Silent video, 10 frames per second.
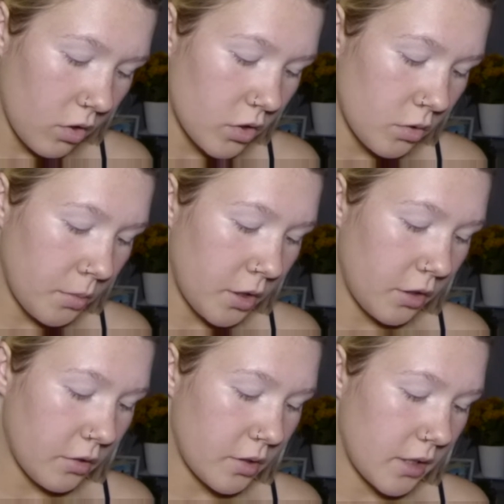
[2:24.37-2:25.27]
So I'm gonna
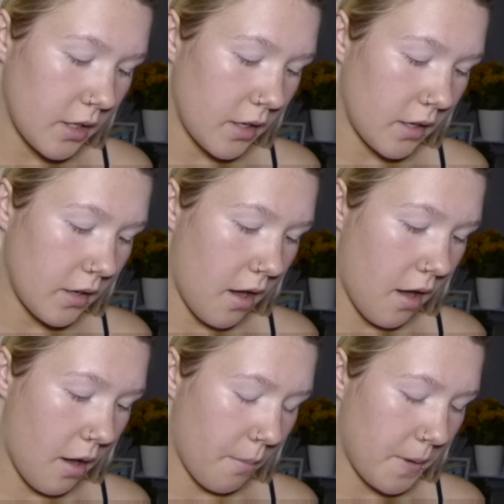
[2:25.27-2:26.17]
use the
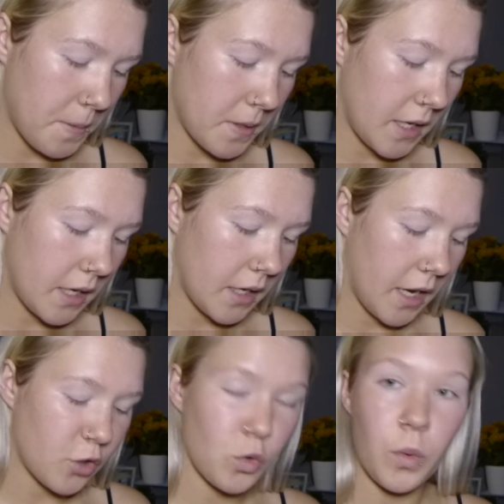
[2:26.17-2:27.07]
Maybelline
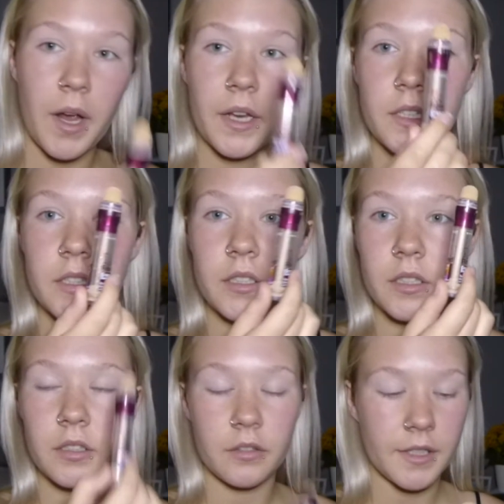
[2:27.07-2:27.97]
Age Rewind
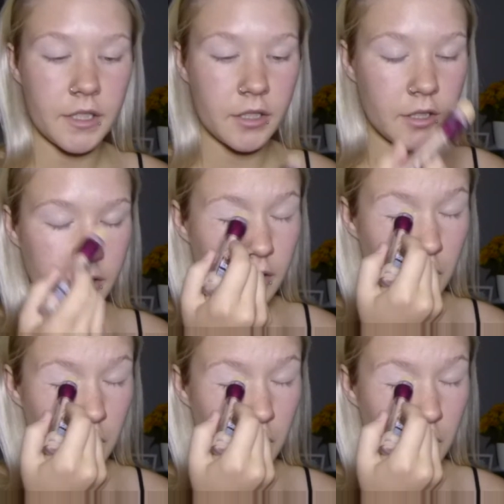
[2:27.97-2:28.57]
eraser,